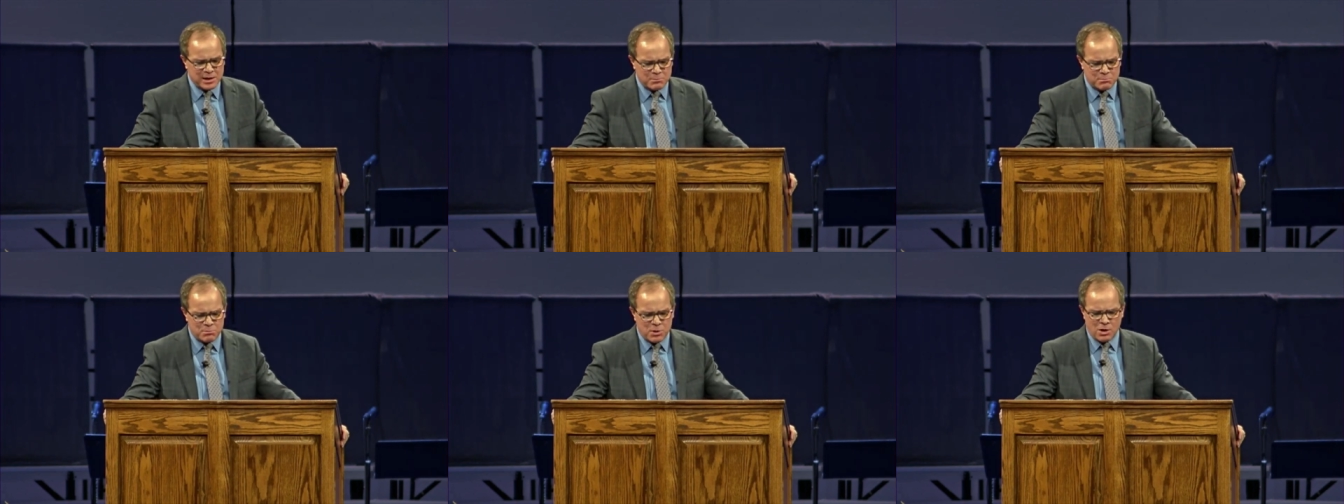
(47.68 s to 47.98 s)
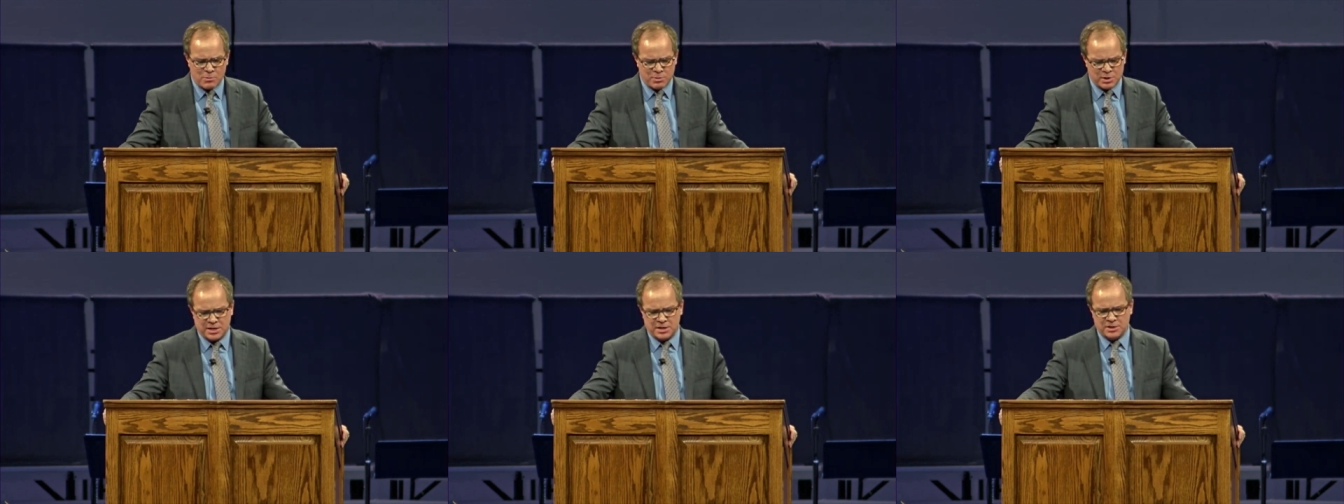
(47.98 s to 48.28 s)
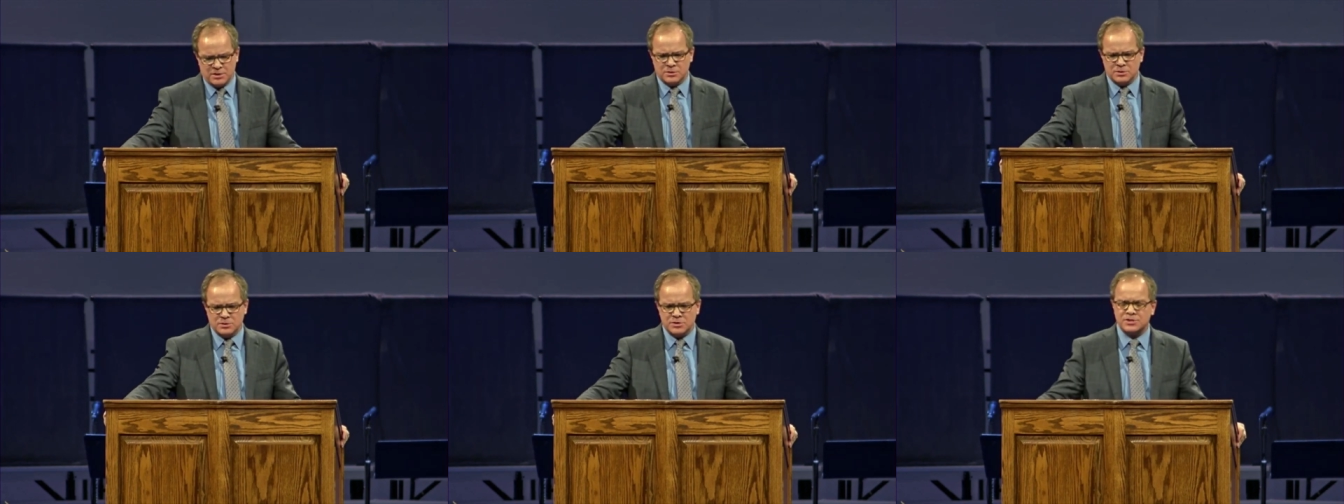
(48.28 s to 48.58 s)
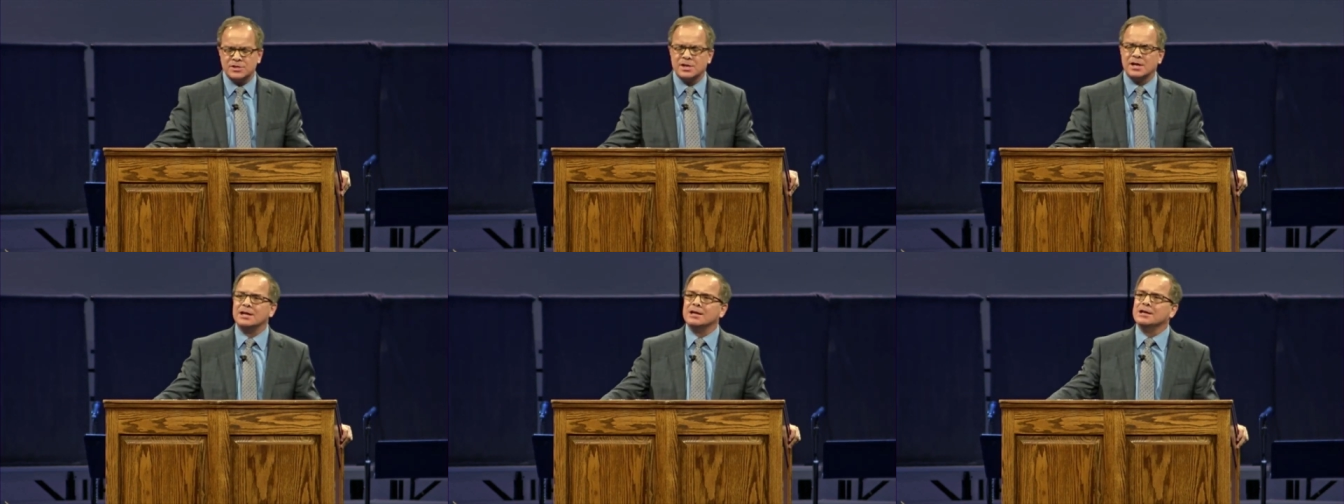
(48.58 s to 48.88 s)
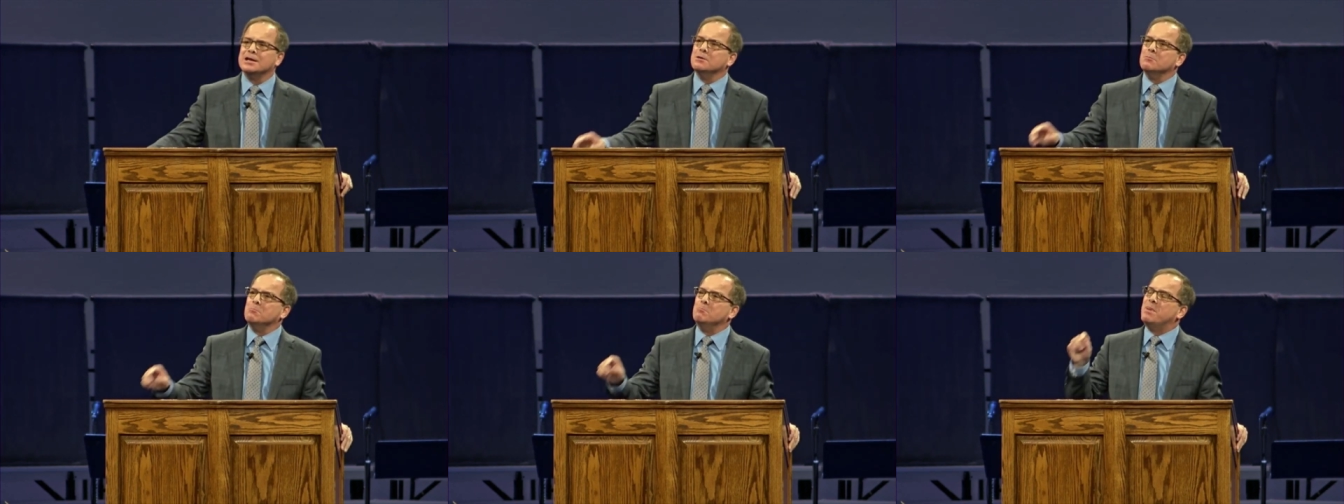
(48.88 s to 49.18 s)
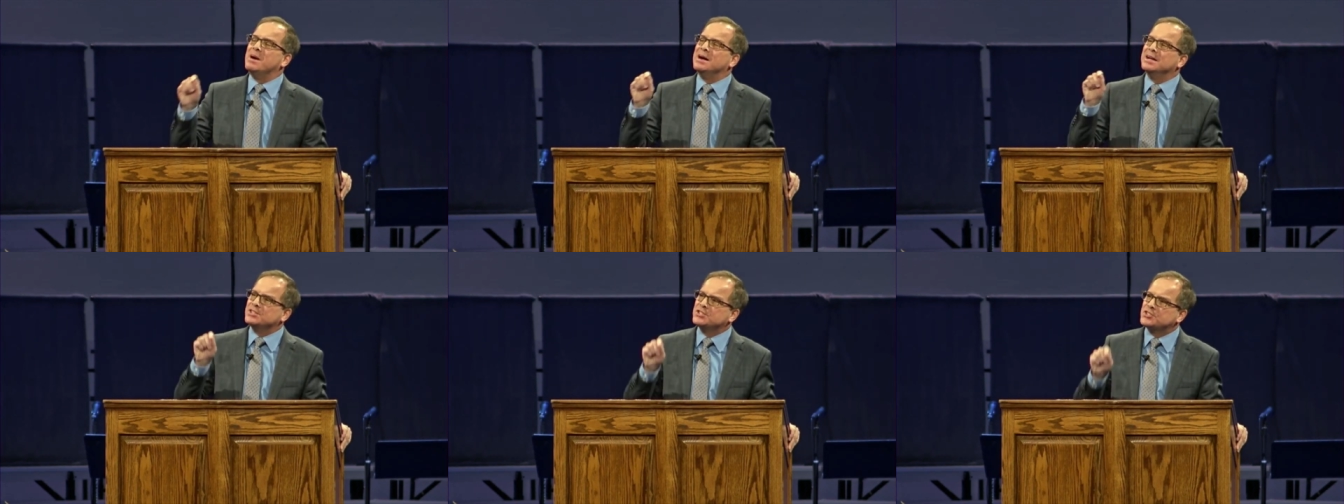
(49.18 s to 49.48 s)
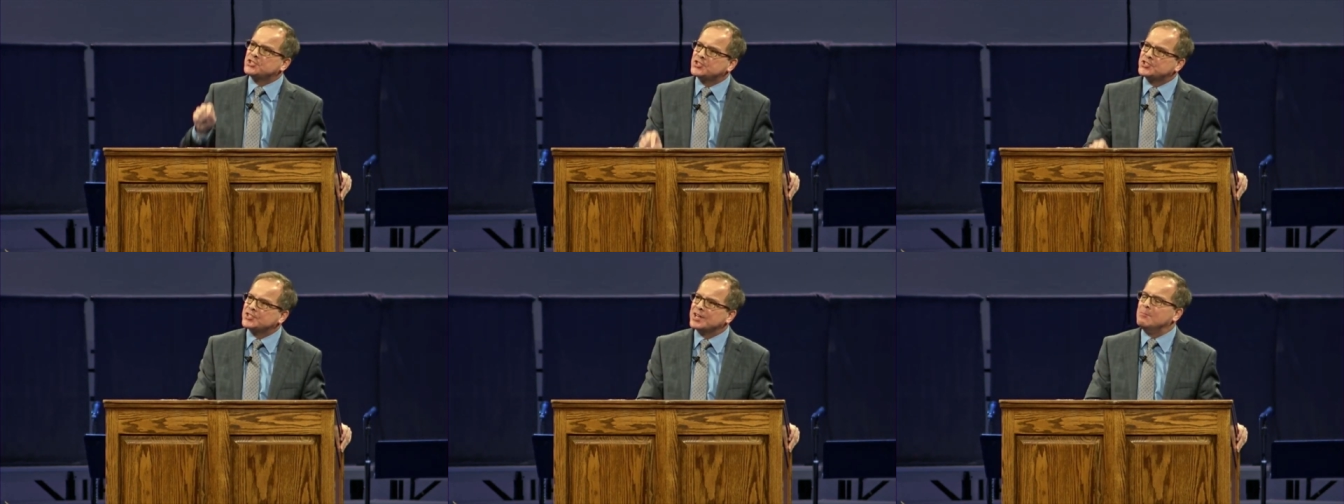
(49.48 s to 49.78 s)
of barbecues, but
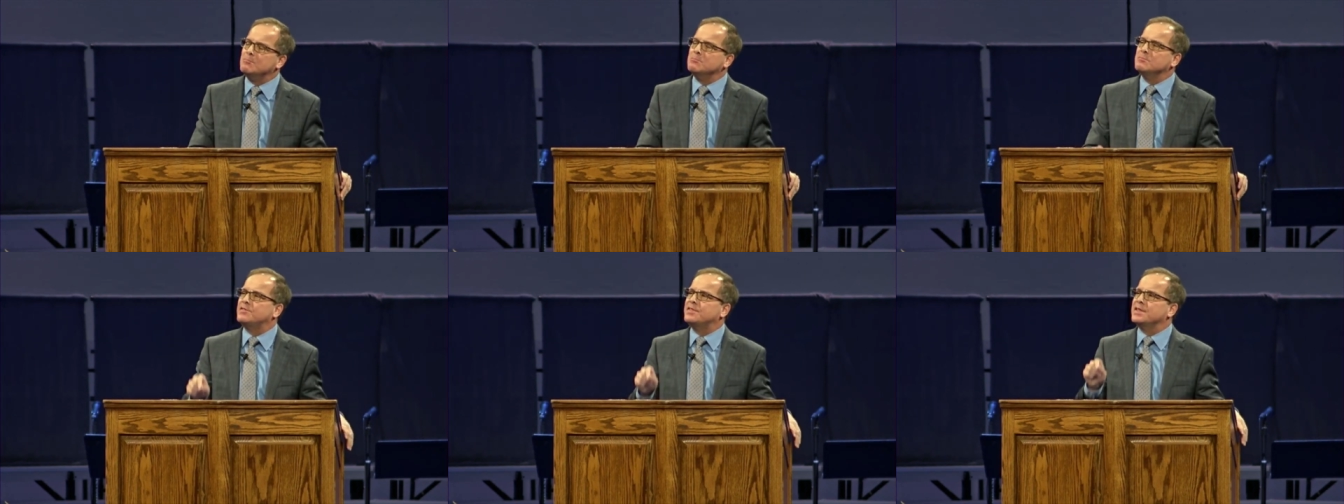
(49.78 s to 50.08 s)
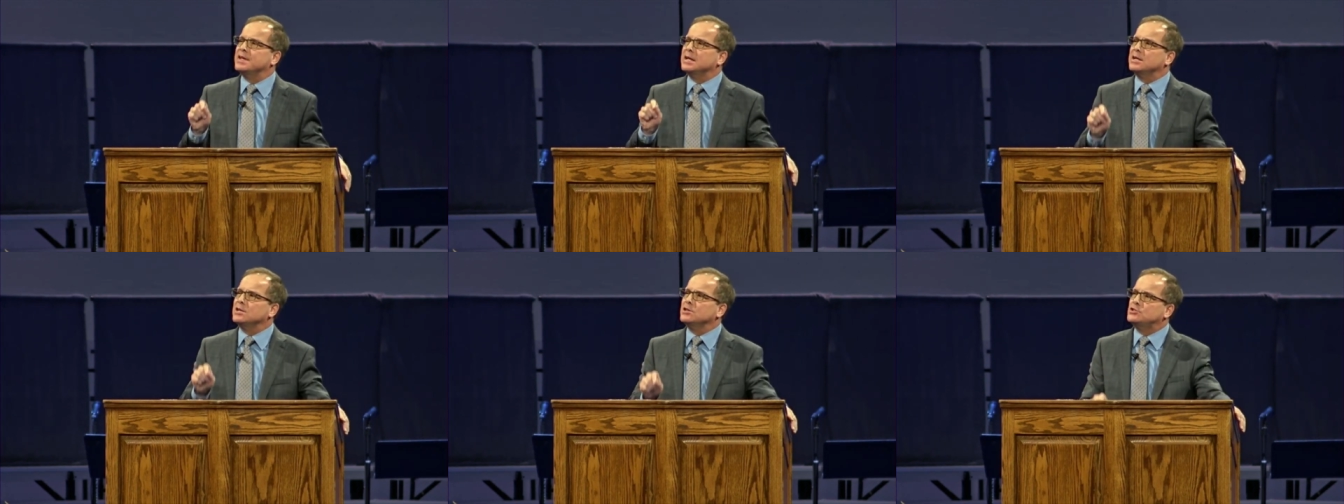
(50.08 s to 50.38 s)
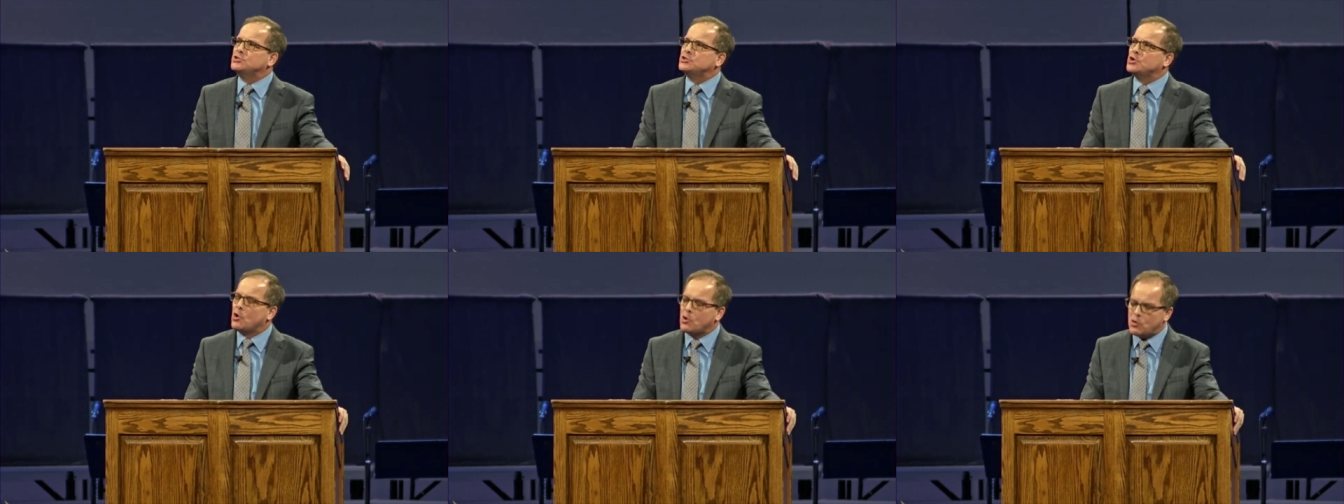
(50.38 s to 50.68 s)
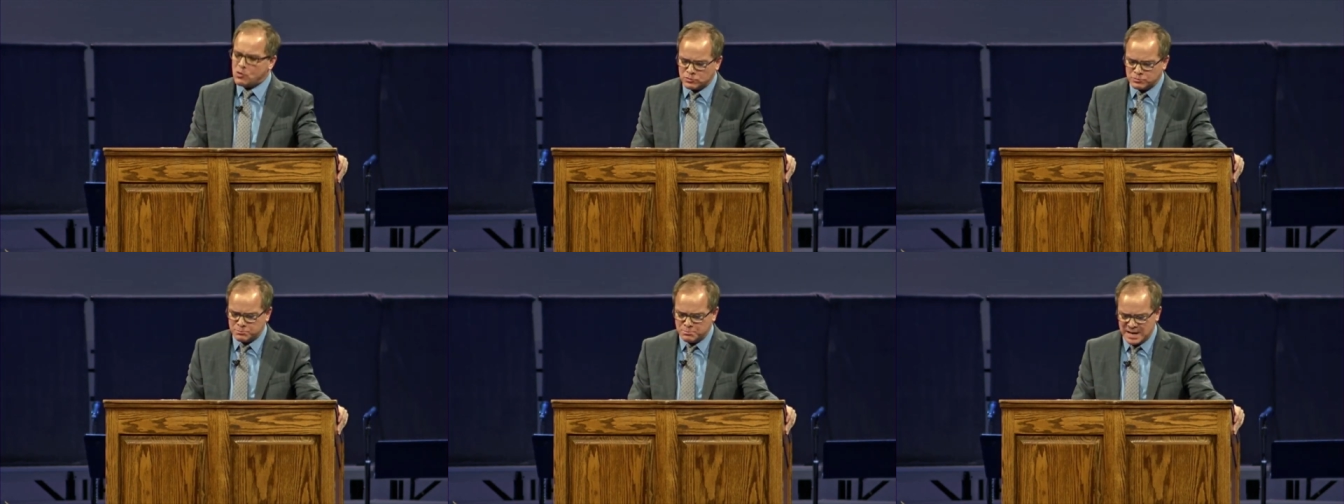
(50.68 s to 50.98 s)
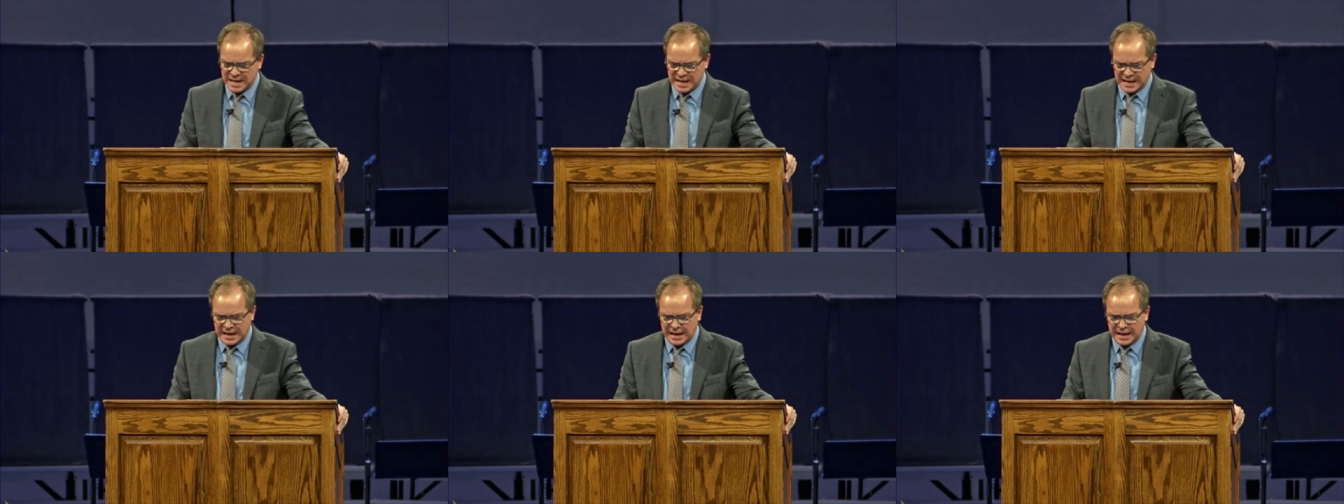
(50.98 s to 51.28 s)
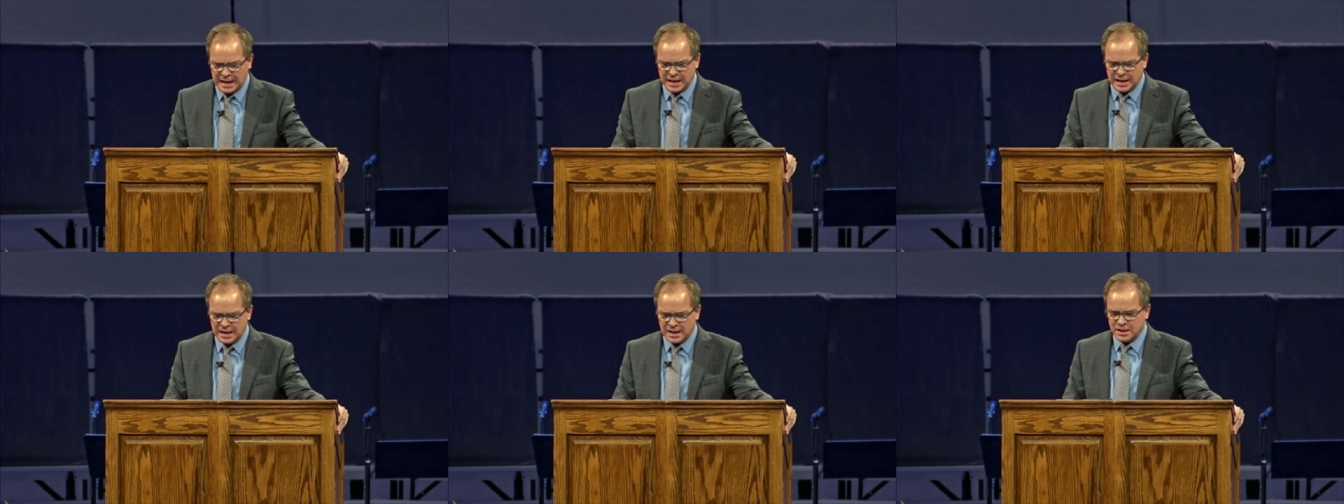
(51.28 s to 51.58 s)
something told me